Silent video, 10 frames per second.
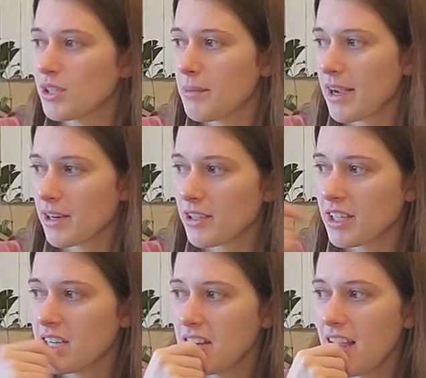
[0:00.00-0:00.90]
the back
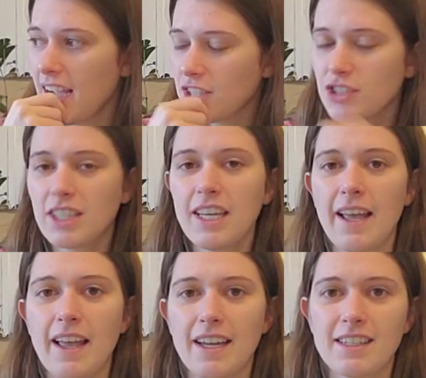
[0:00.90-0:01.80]
garden, actually,
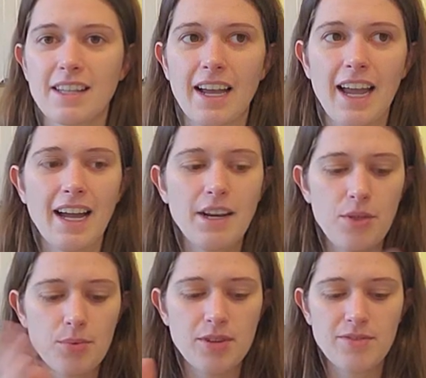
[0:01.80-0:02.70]
and I had
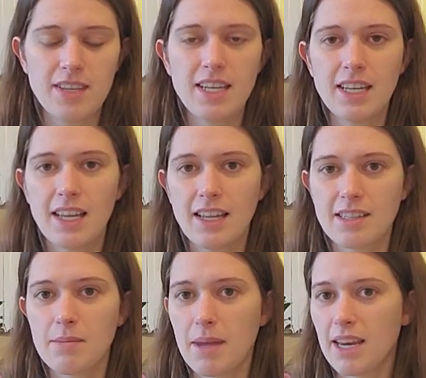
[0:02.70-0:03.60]
3 feet as
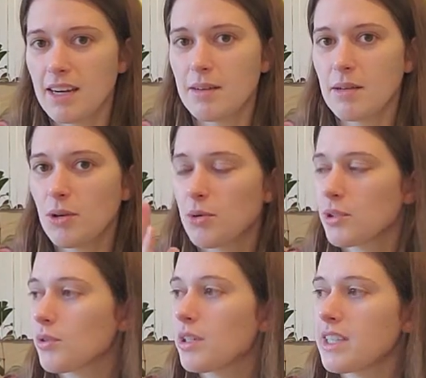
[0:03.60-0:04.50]
the main
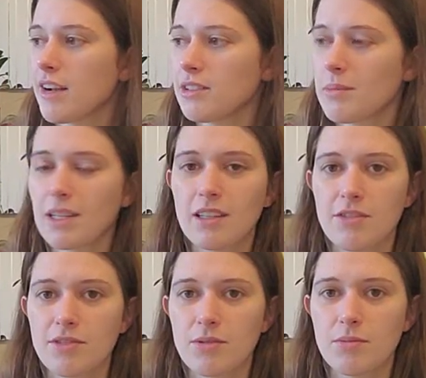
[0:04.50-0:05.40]
corridor down the middle
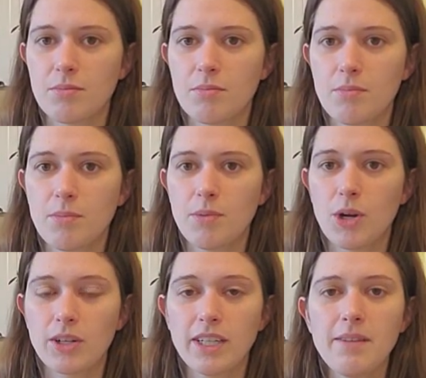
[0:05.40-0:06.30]
of the
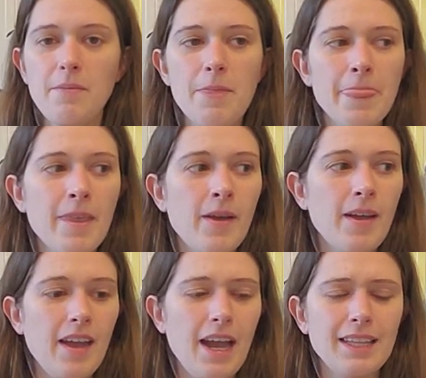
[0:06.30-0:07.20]
garden.
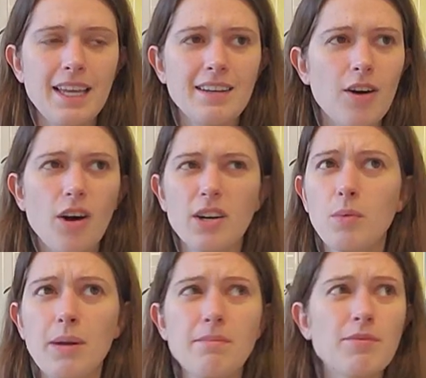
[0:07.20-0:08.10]
And then on a
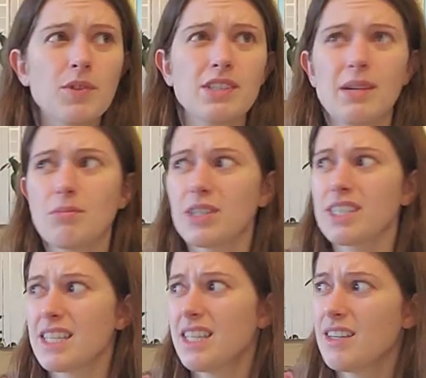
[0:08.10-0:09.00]
whim, for some
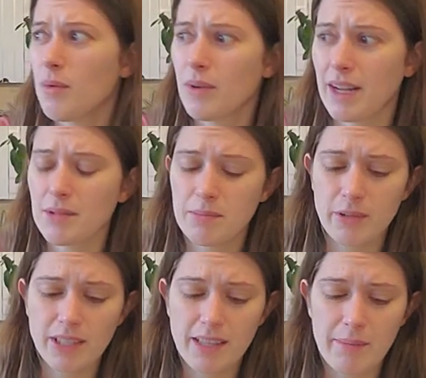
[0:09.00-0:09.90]
reason, when I was
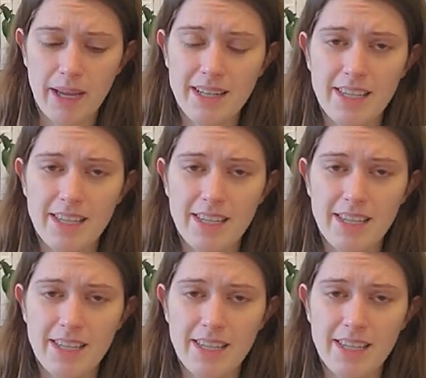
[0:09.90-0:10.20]
building the beds,